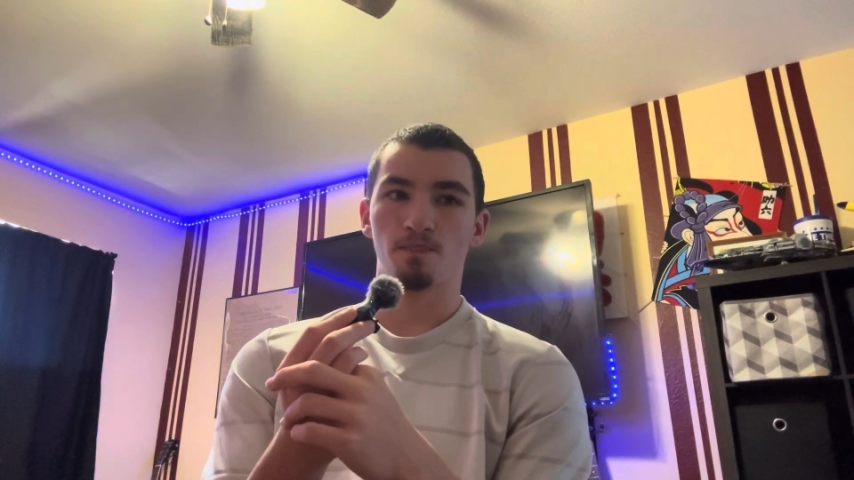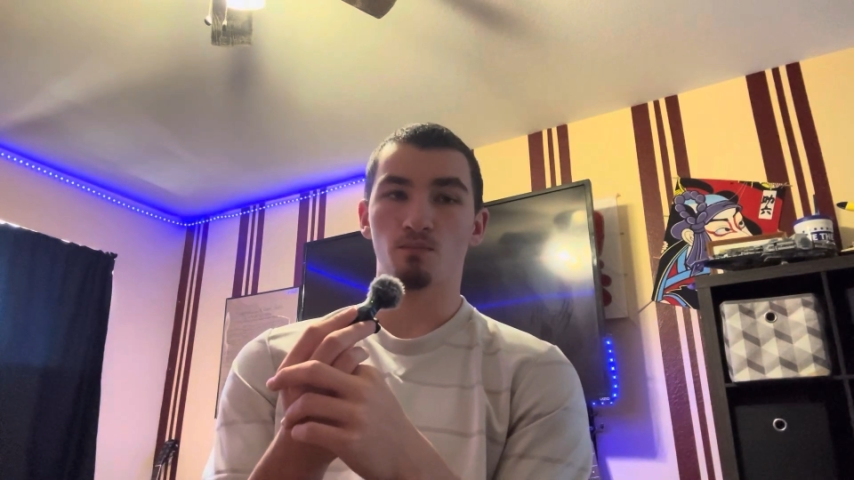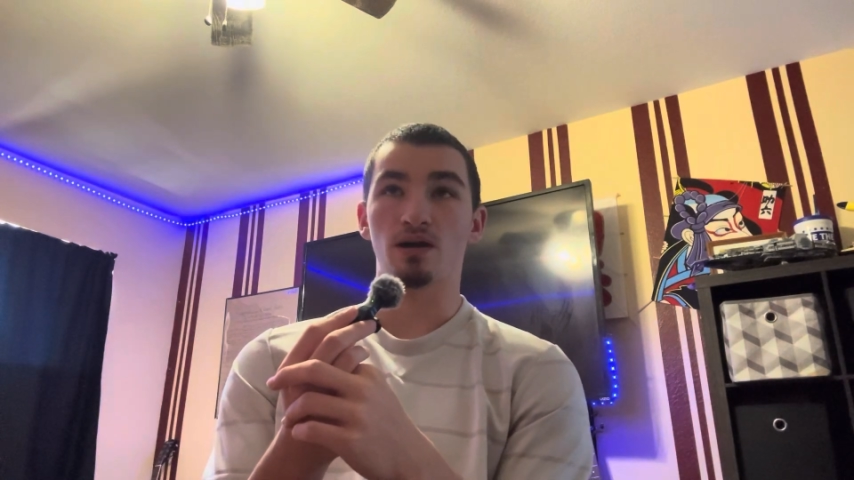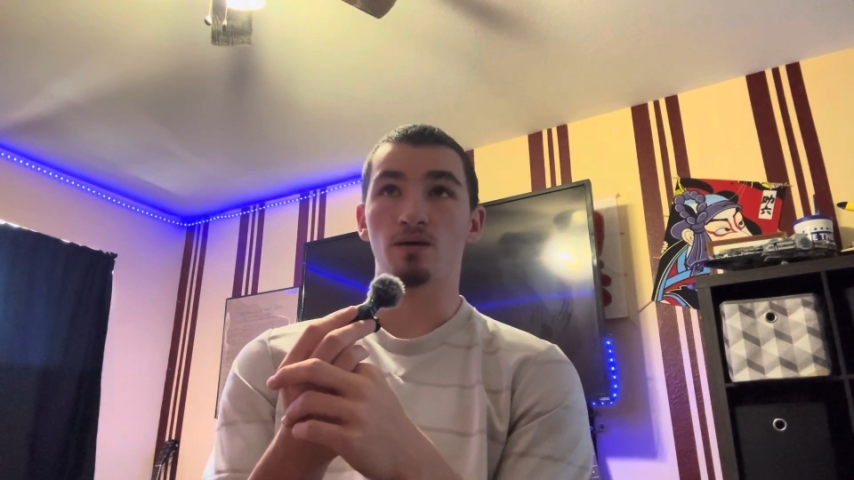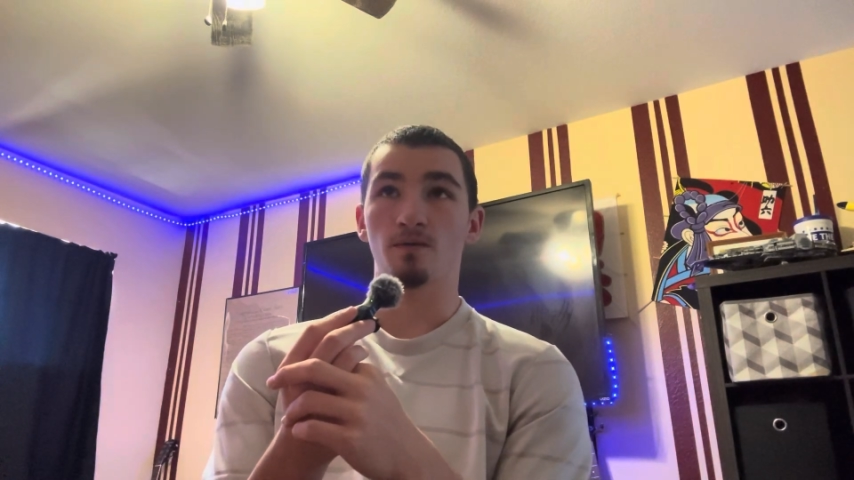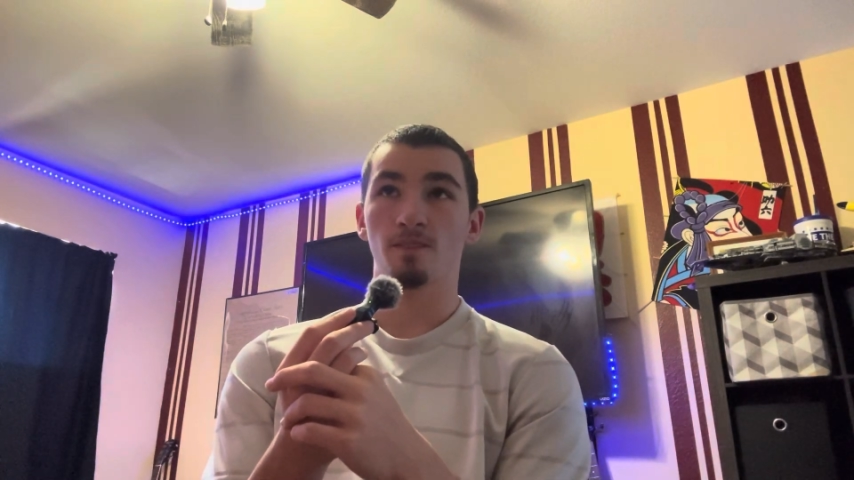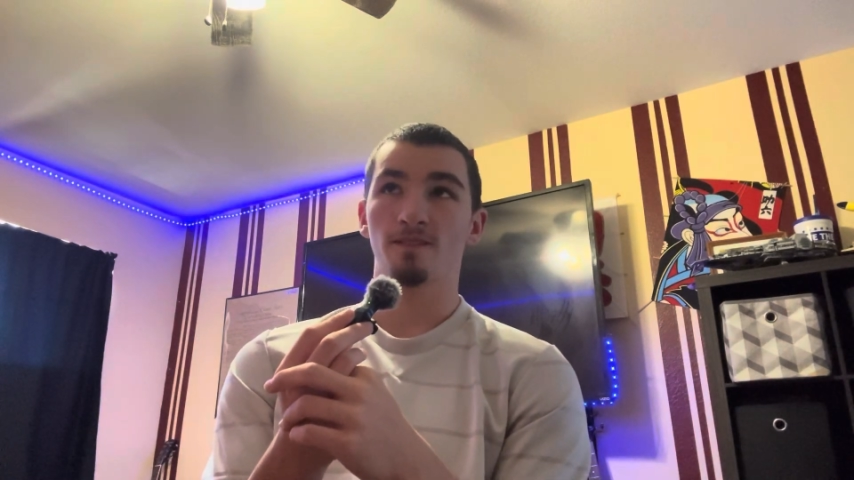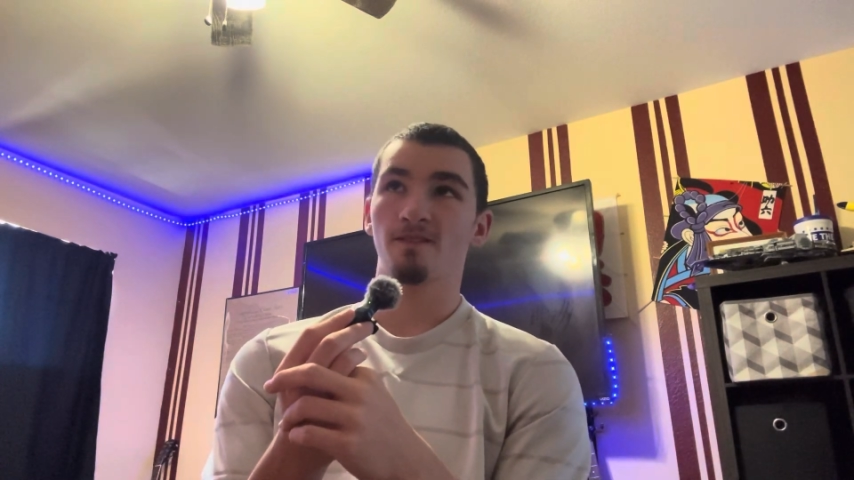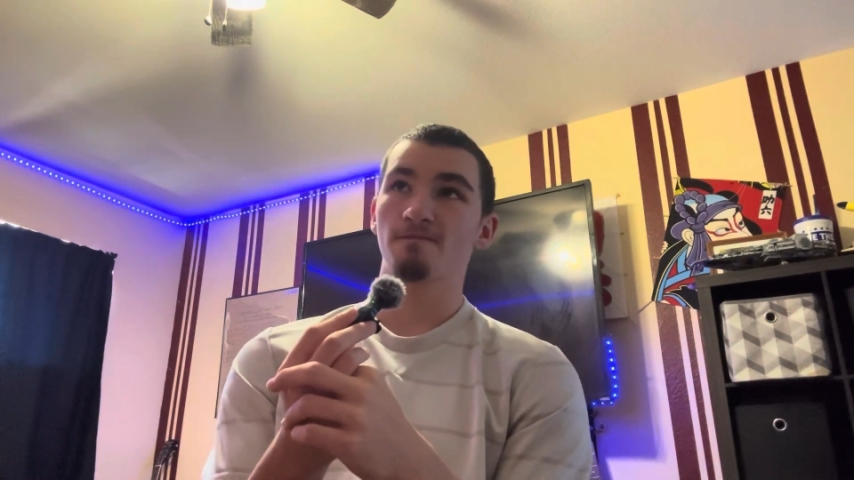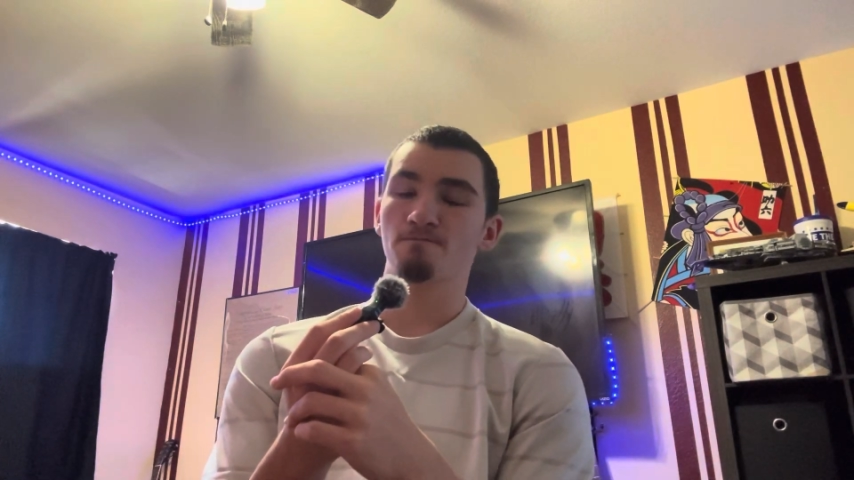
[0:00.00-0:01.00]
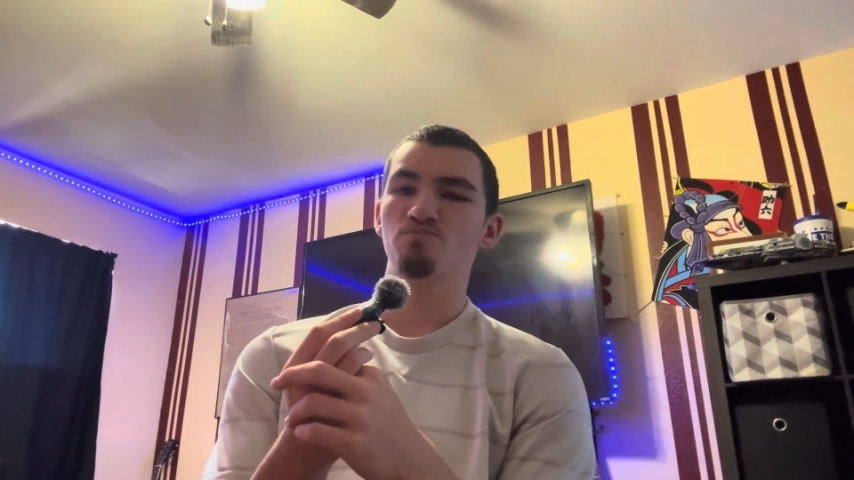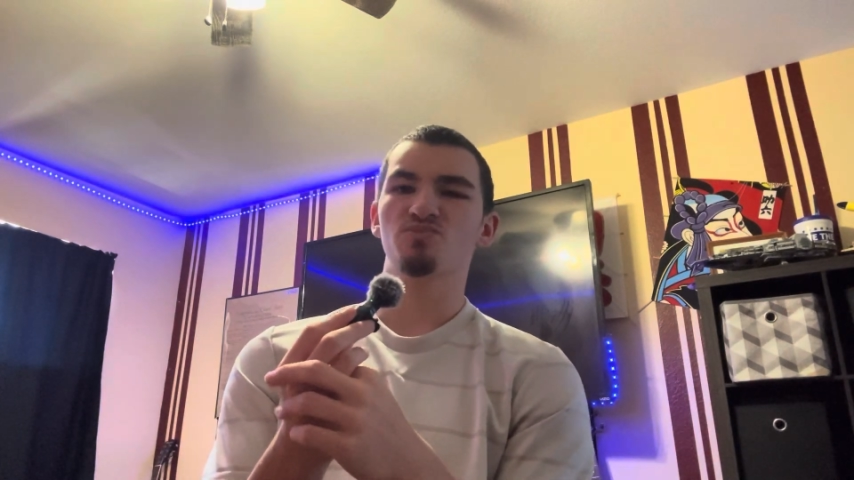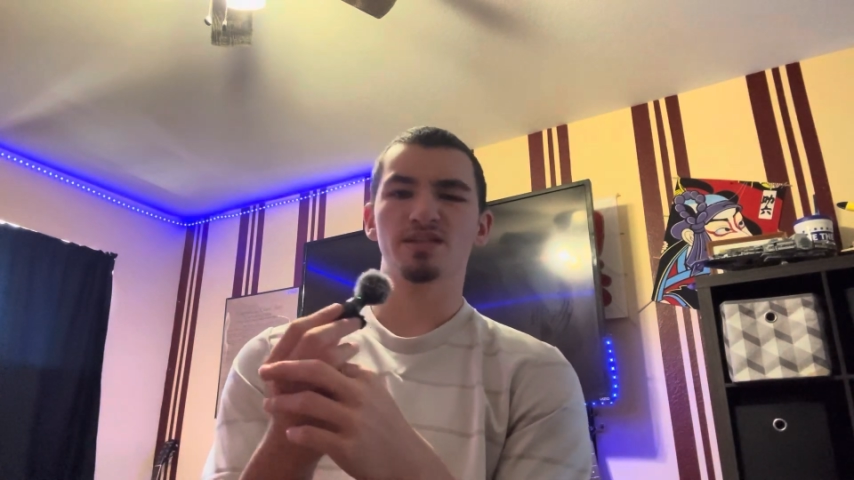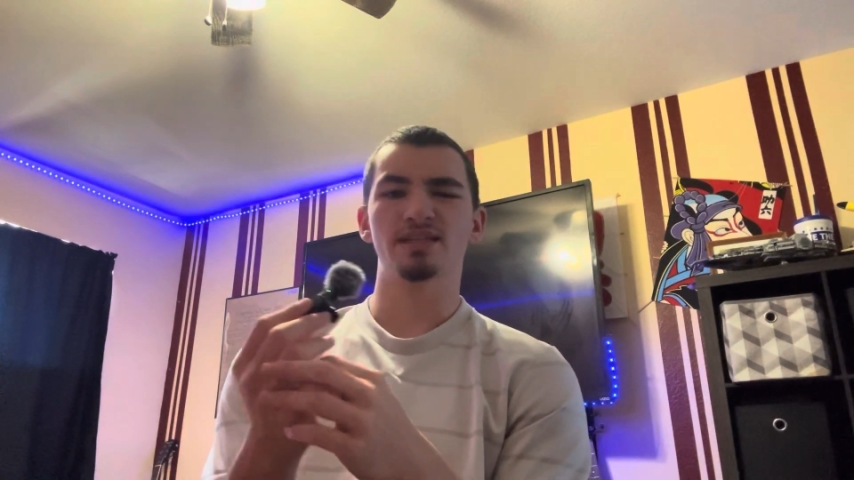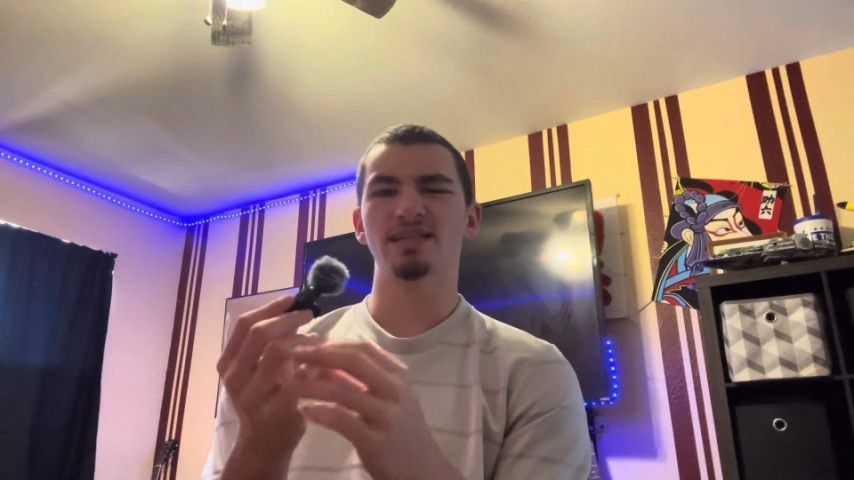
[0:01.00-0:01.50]
Well,
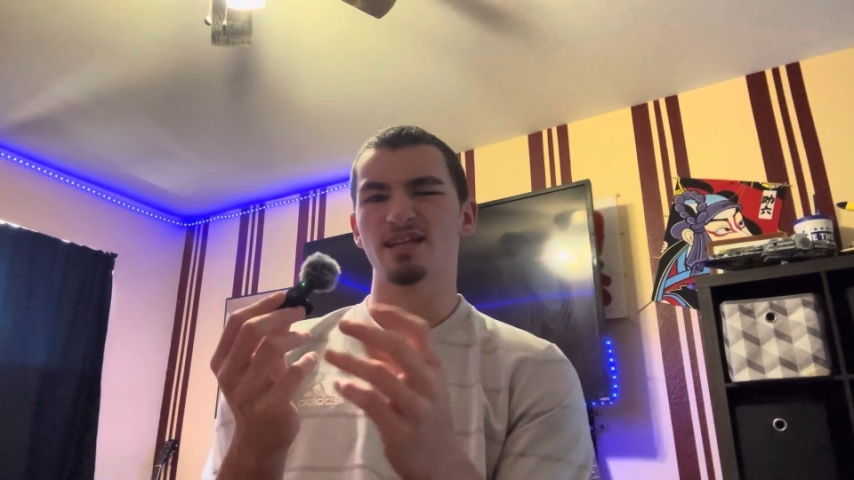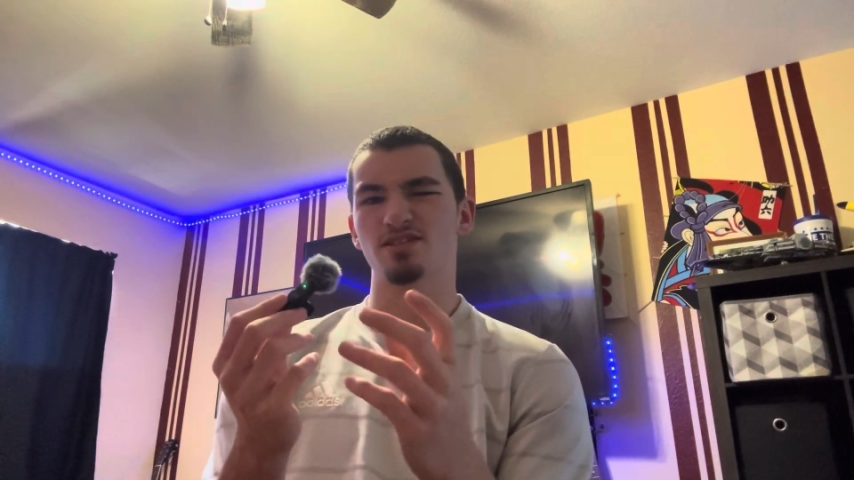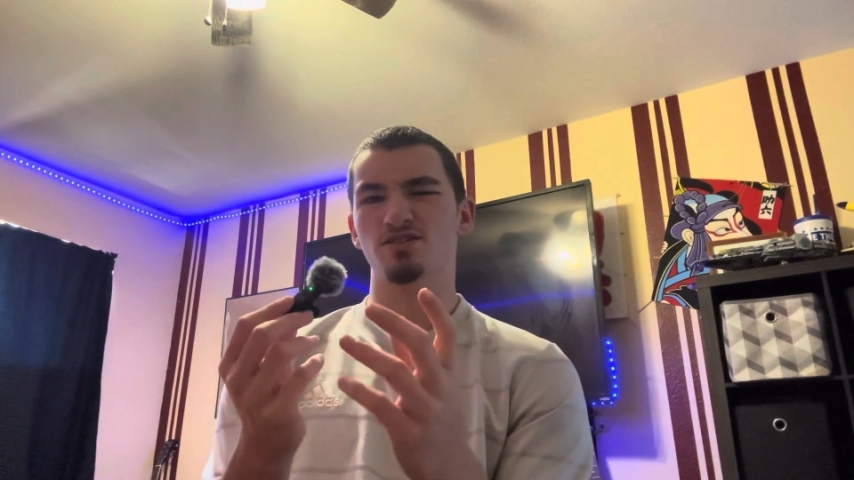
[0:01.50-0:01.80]
yes